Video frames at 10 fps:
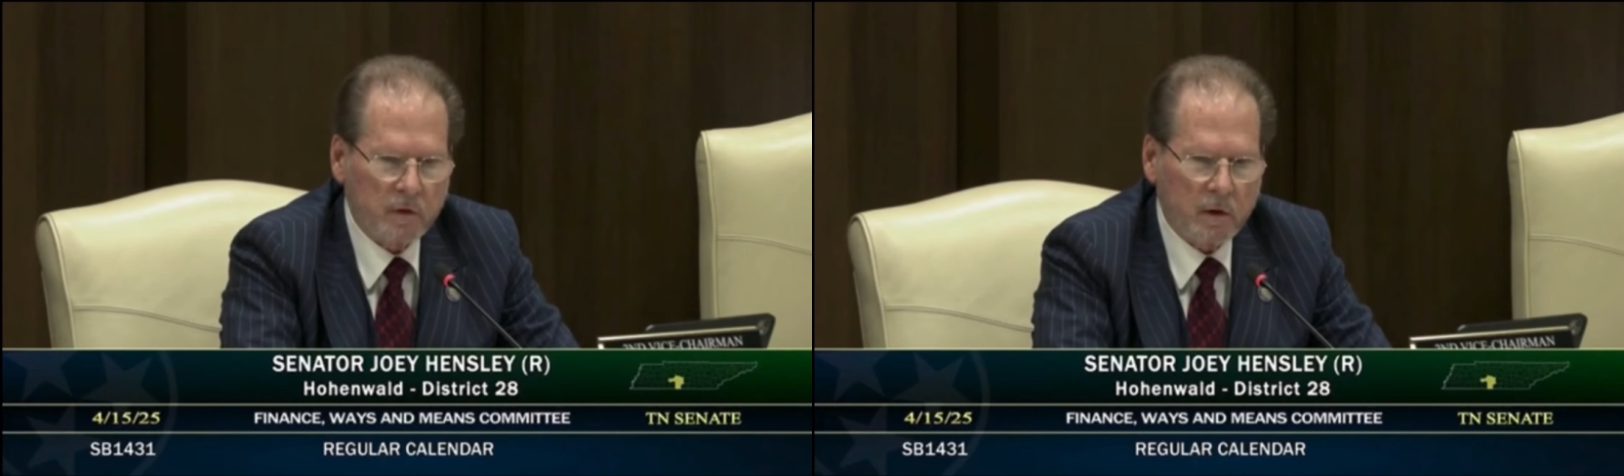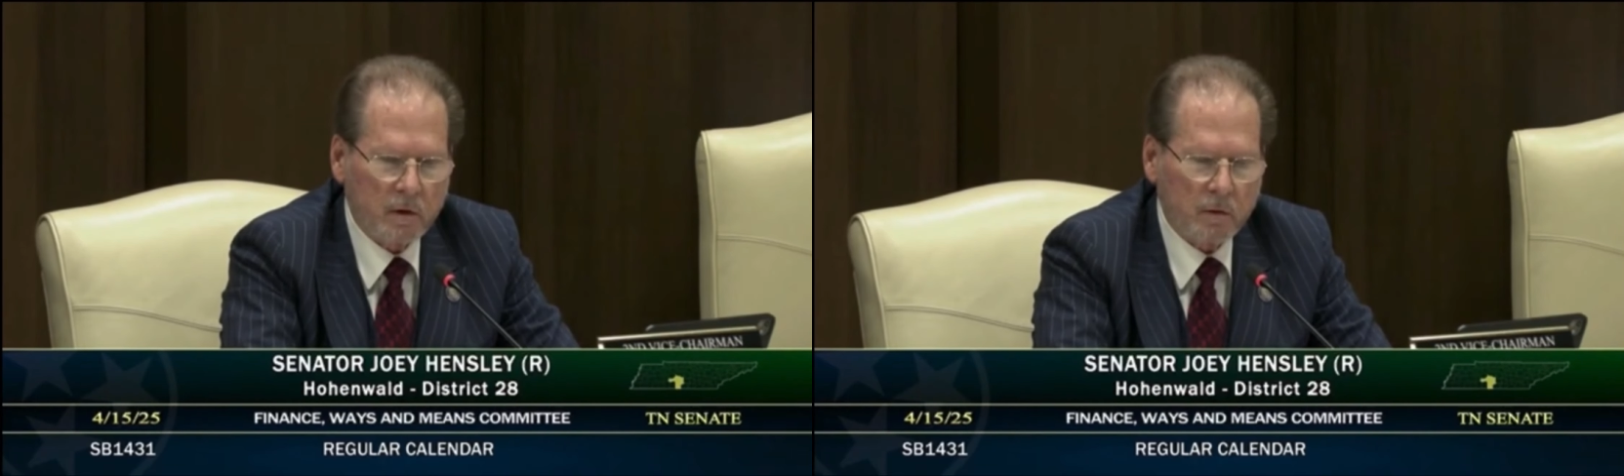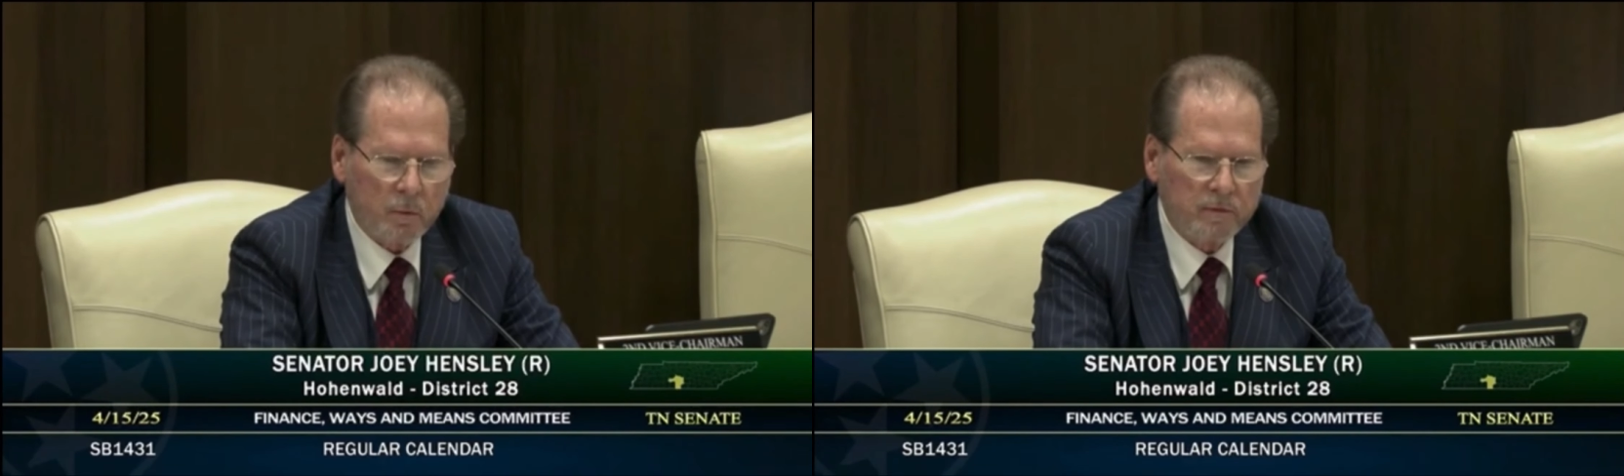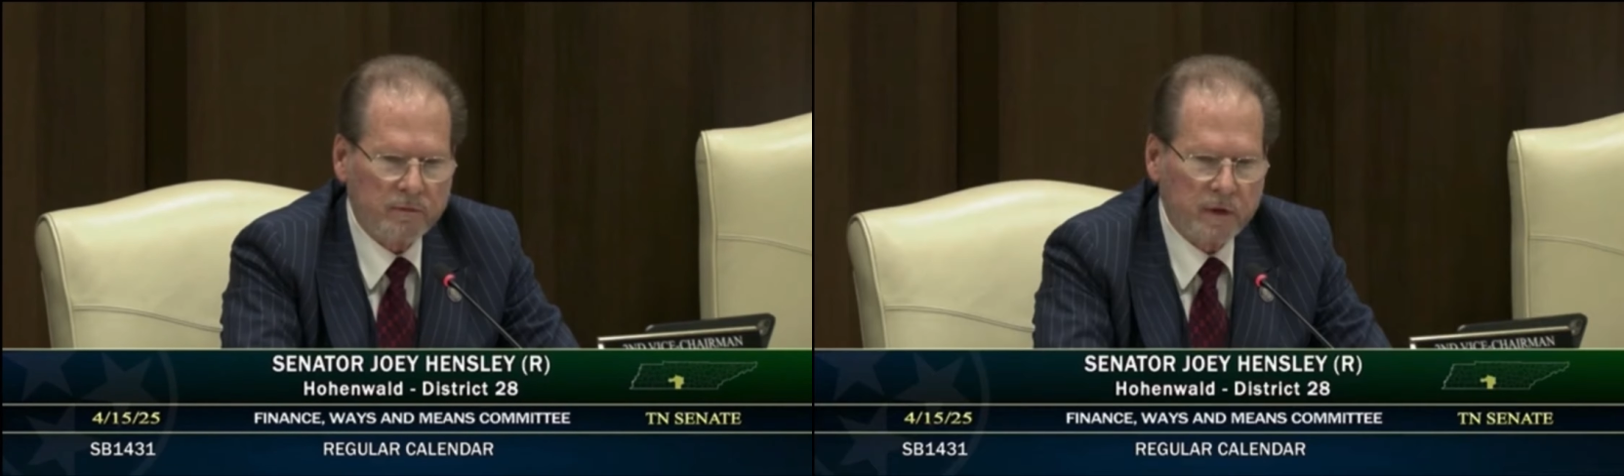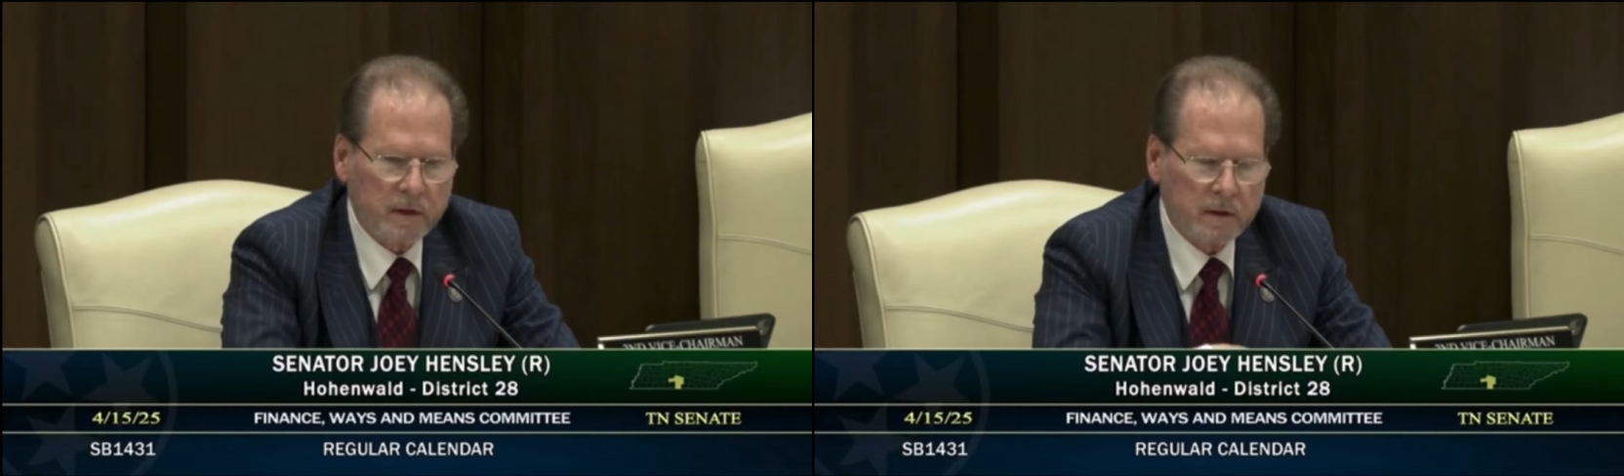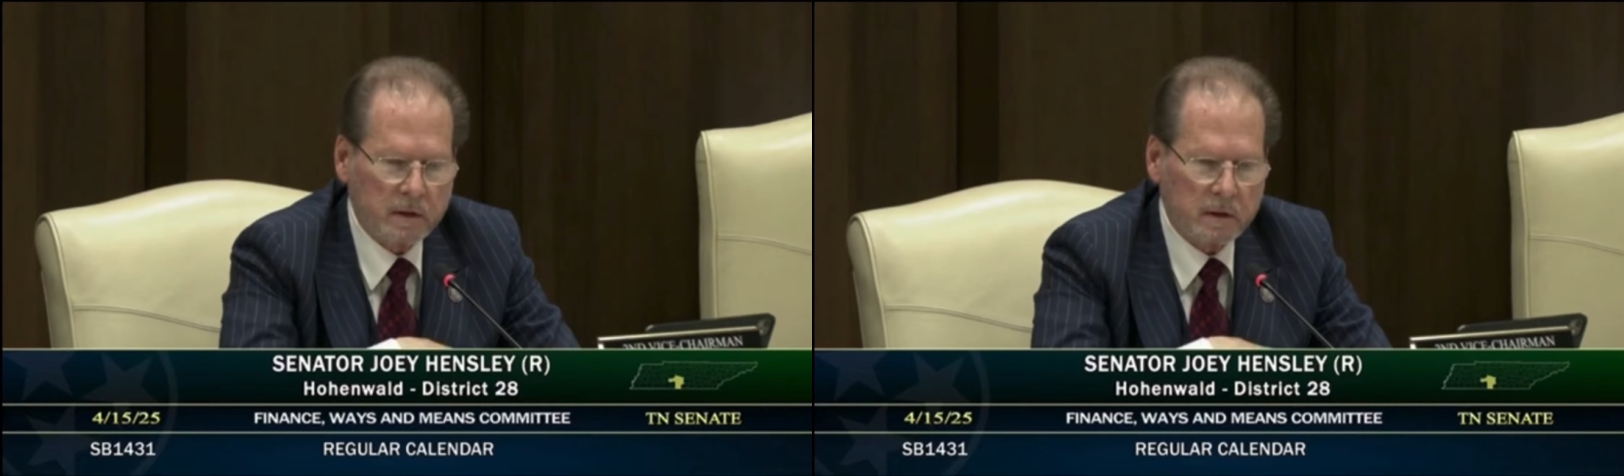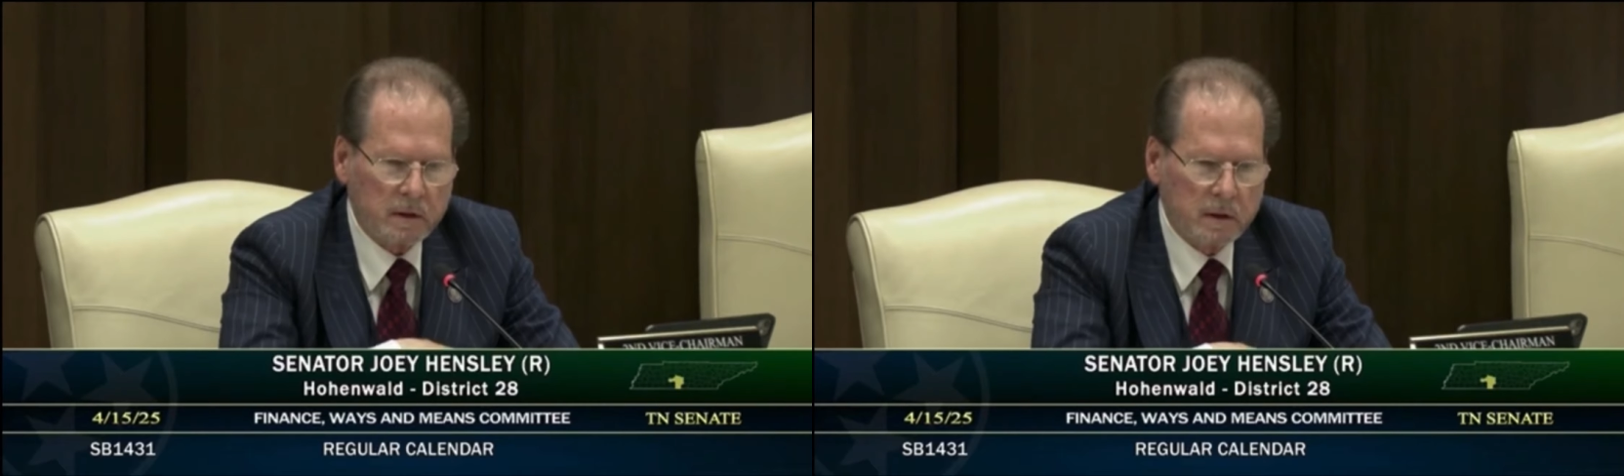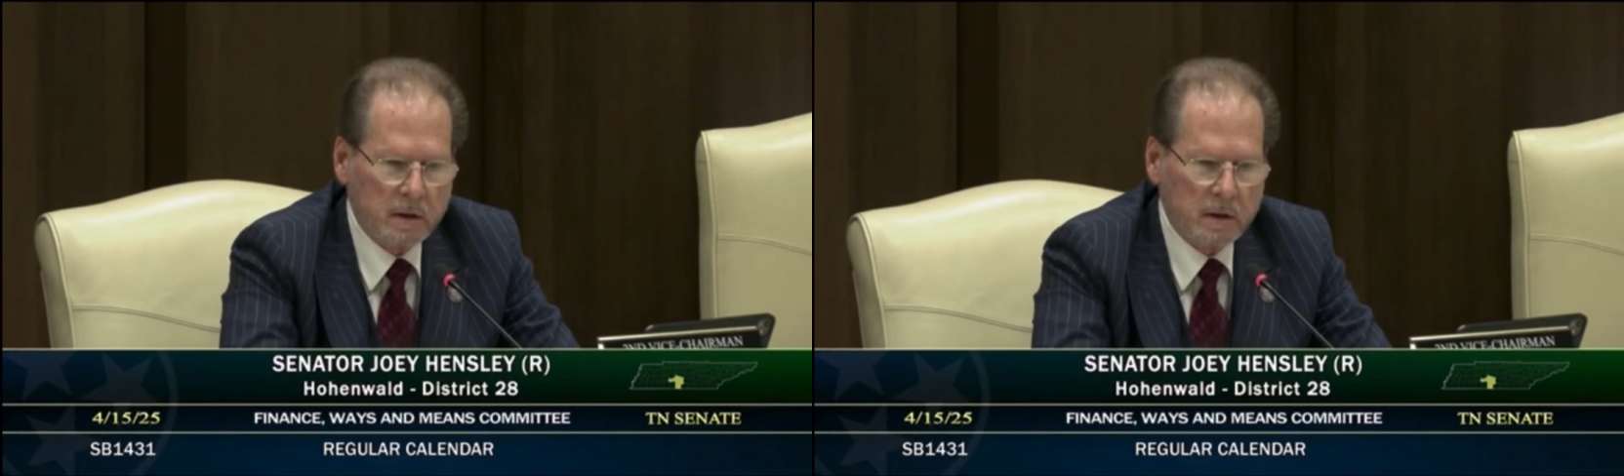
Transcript: are we funding